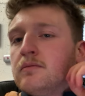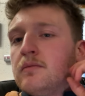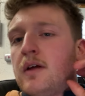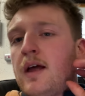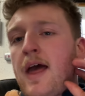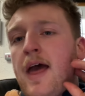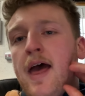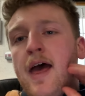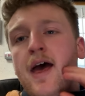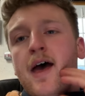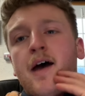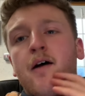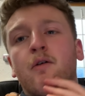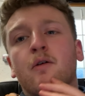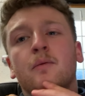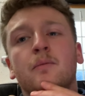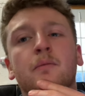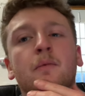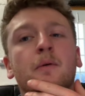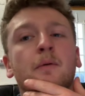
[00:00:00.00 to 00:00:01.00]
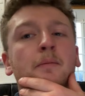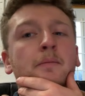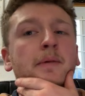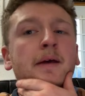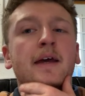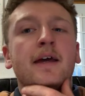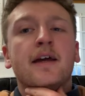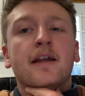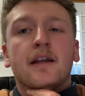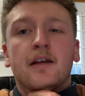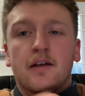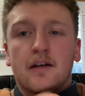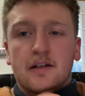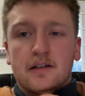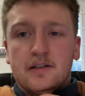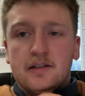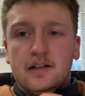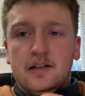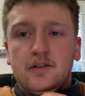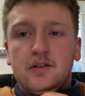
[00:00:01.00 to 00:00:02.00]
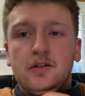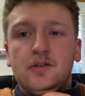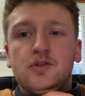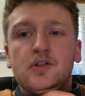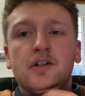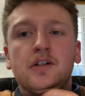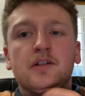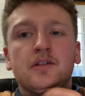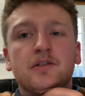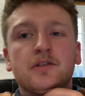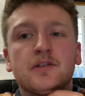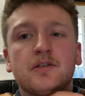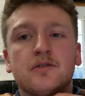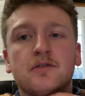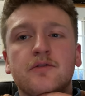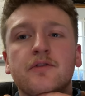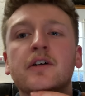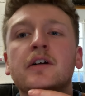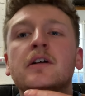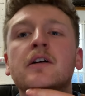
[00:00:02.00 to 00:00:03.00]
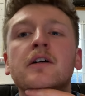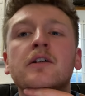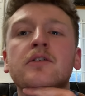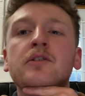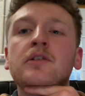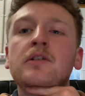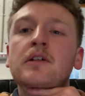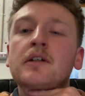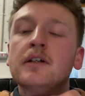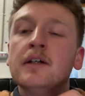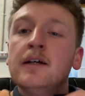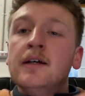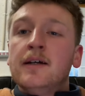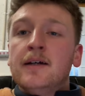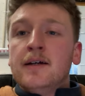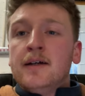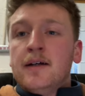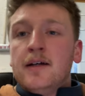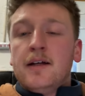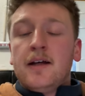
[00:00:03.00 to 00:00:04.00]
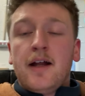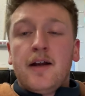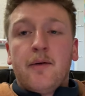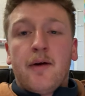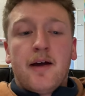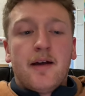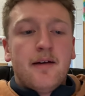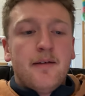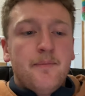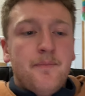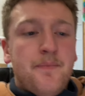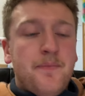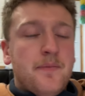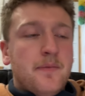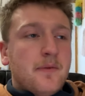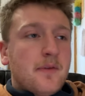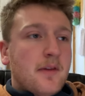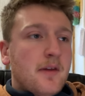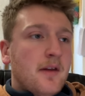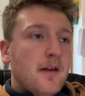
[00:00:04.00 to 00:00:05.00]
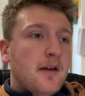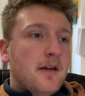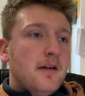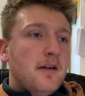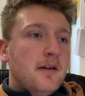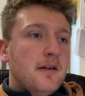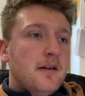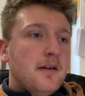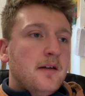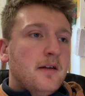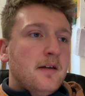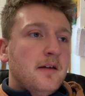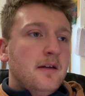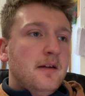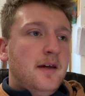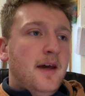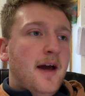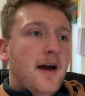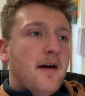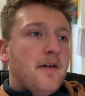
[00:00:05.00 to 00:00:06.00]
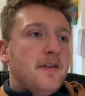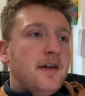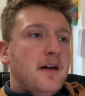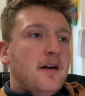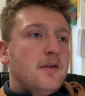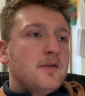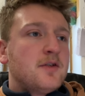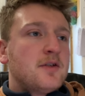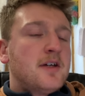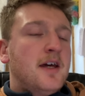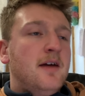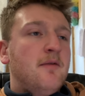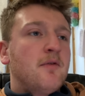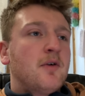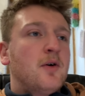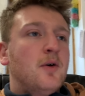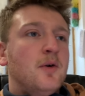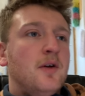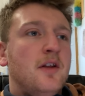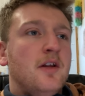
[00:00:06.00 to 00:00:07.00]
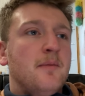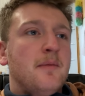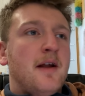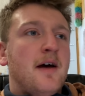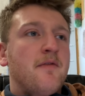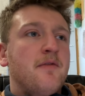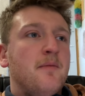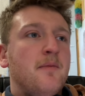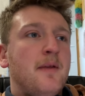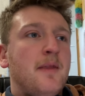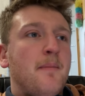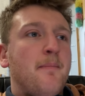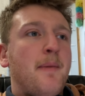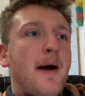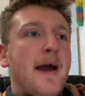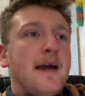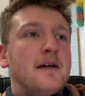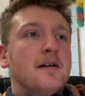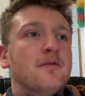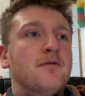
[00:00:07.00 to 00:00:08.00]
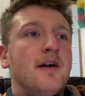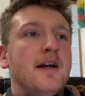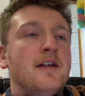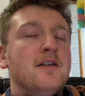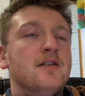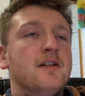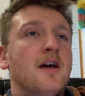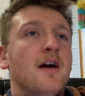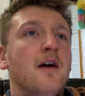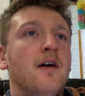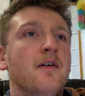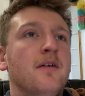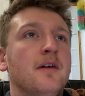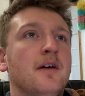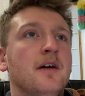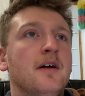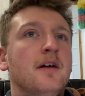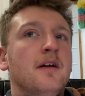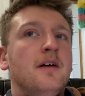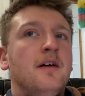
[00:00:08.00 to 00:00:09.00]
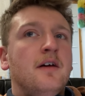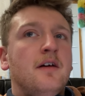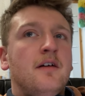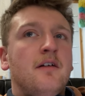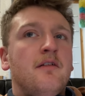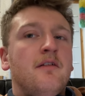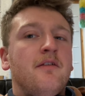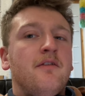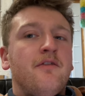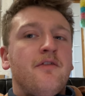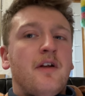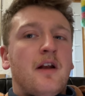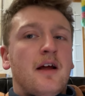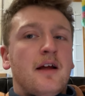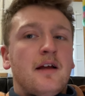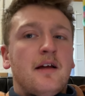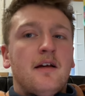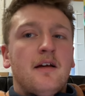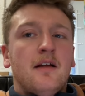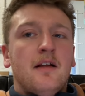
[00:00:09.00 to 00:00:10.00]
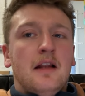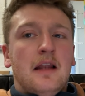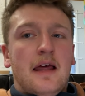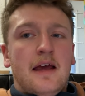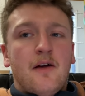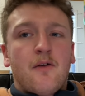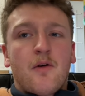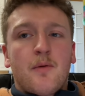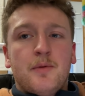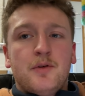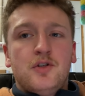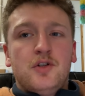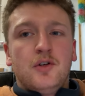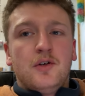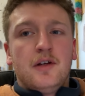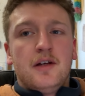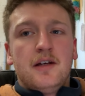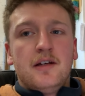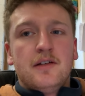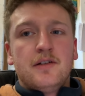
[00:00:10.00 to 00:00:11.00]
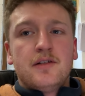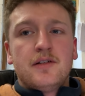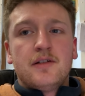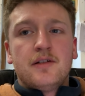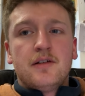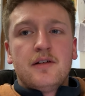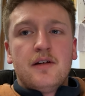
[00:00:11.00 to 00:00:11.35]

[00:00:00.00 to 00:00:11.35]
hair on a beard, you can see two chins. It's not very nice. Anyway, yeah, I think I'll just keep recording them and have them in the bank ready to go for like later opportunities.